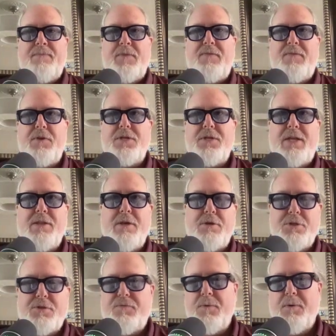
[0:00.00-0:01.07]
if you take
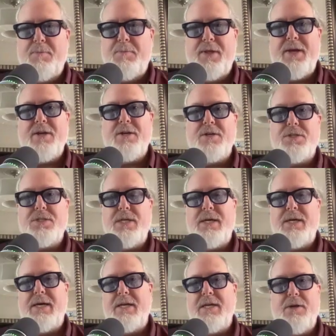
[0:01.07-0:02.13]
those four players,
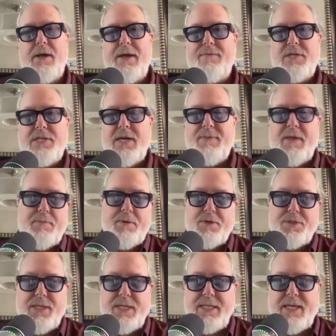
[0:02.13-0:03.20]
you know, every time they
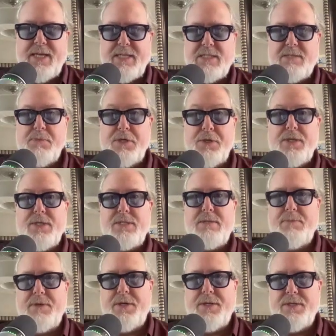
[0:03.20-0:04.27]
post anything, it's millions
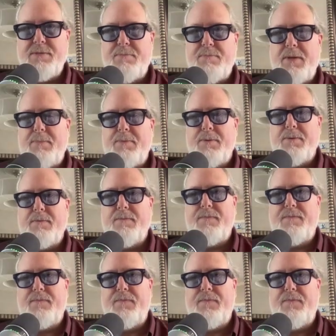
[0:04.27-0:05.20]
and millions of people.